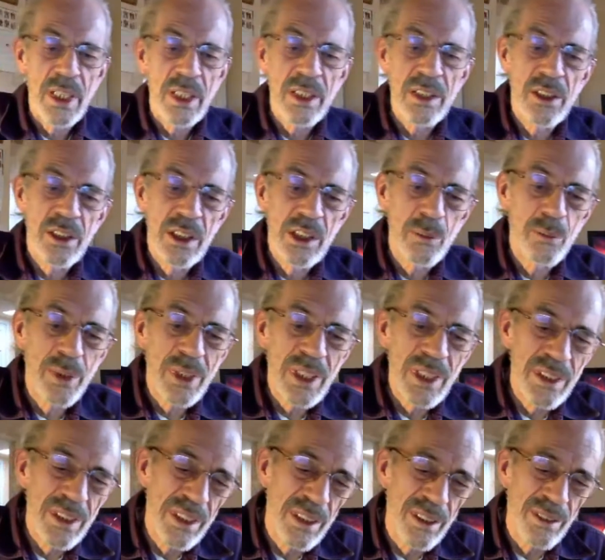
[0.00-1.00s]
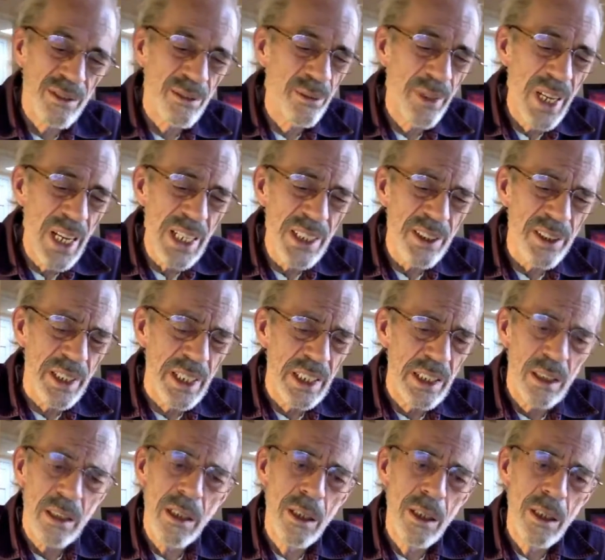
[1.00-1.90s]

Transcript: It's just because it's nasty.